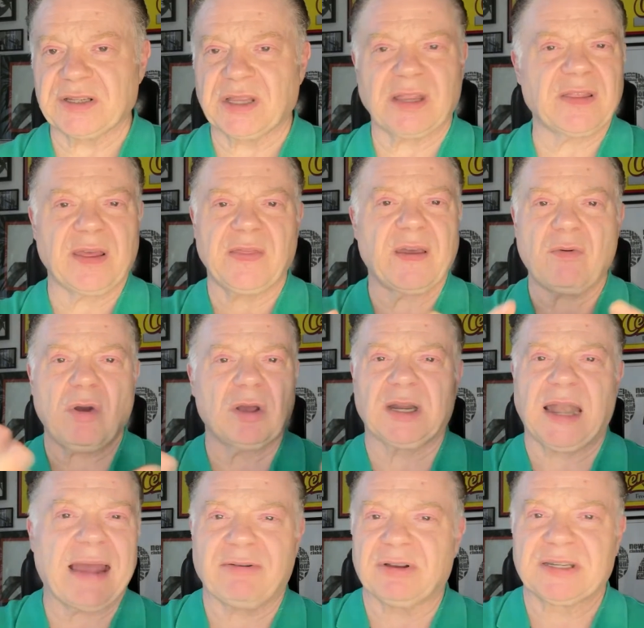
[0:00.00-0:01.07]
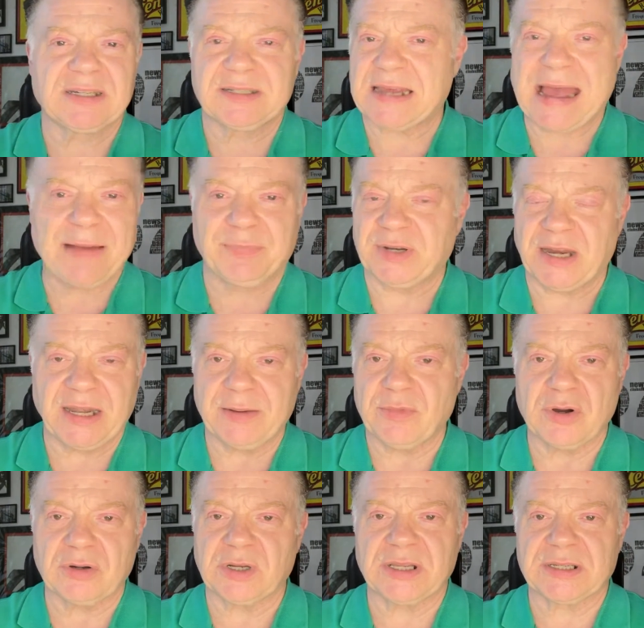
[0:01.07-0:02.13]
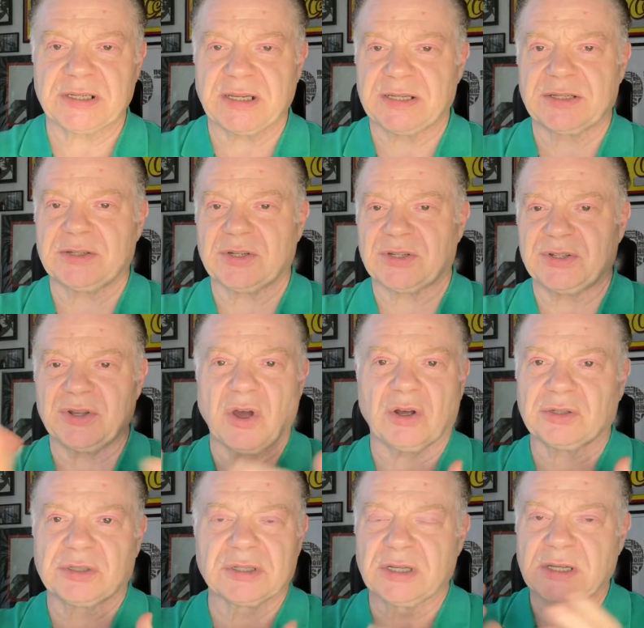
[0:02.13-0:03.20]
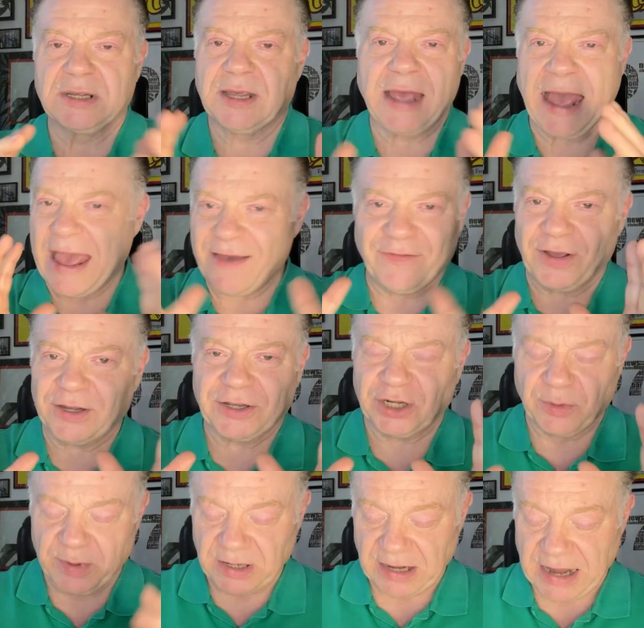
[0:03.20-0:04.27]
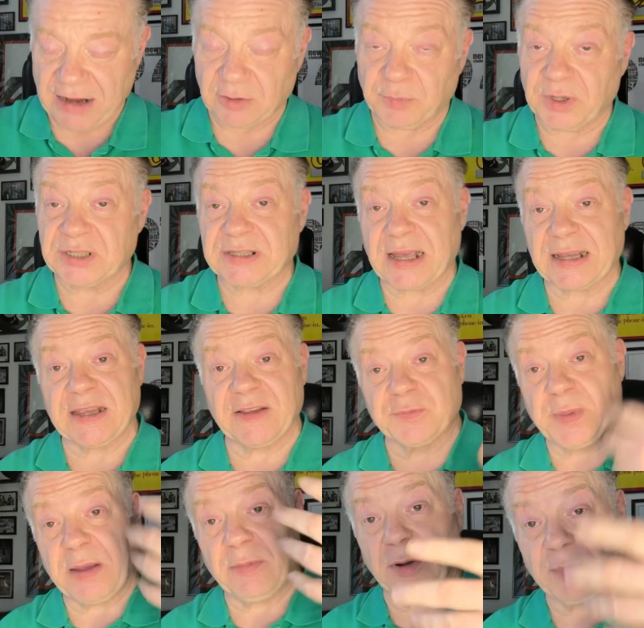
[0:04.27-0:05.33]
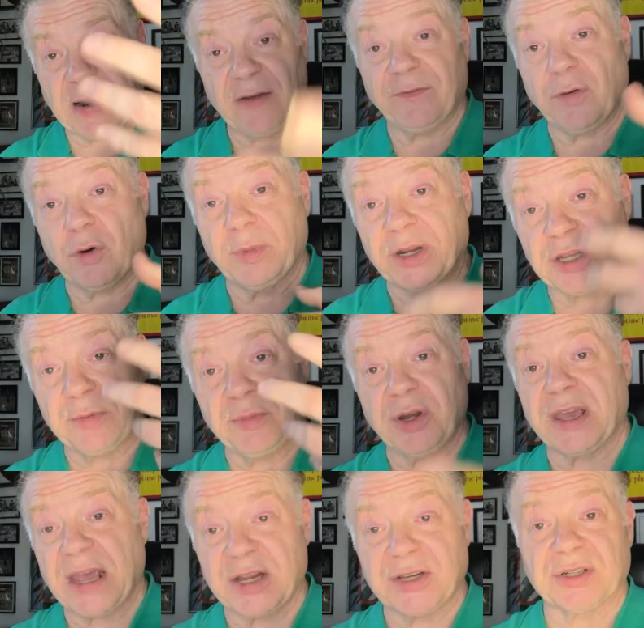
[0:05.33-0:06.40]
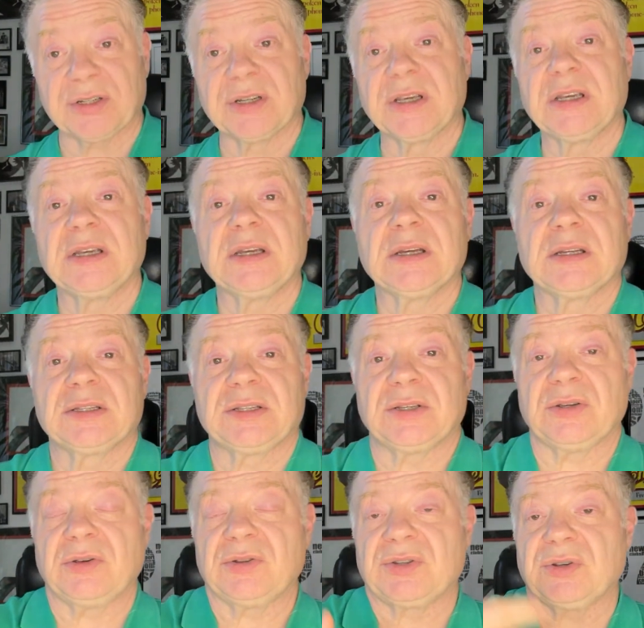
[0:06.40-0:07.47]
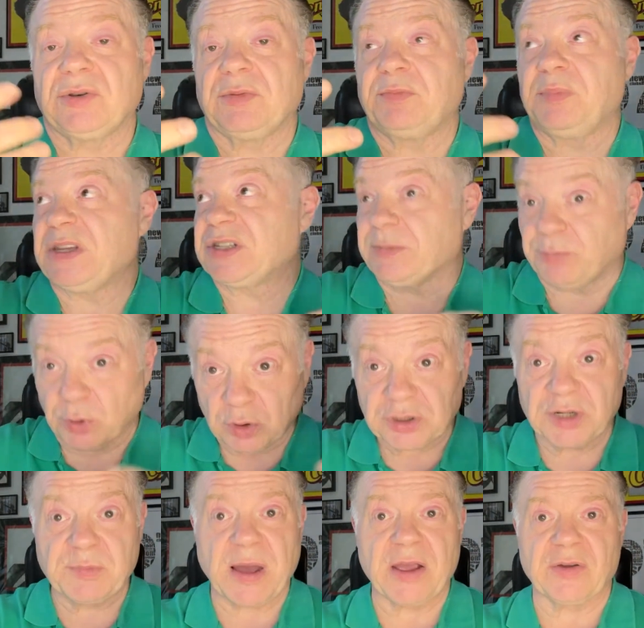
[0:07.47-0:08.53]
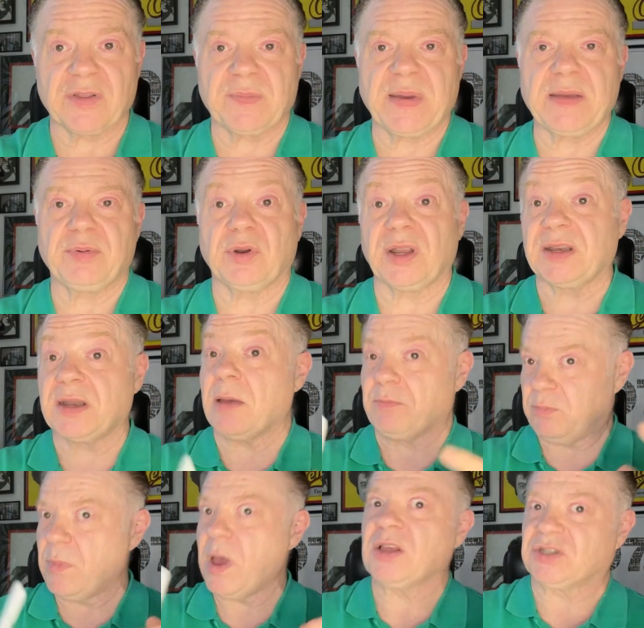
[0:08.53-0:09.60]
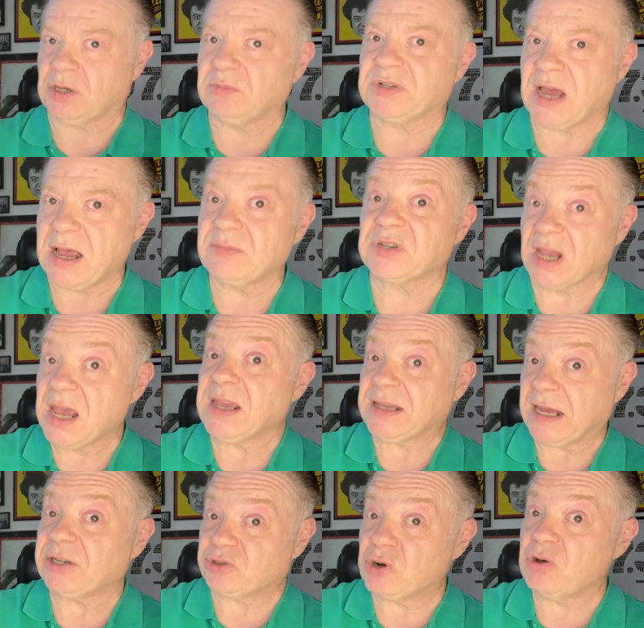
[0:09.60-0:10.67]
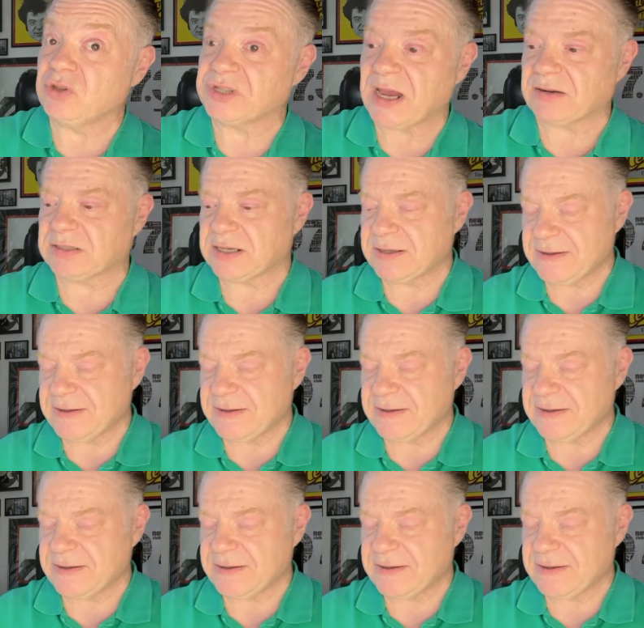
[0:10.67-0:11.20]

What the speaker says: They won't allow it to happen anymore. It's just not ever going to be allowed, because that gives people a platform and a communication to be supported by other people and sometimes get truths out.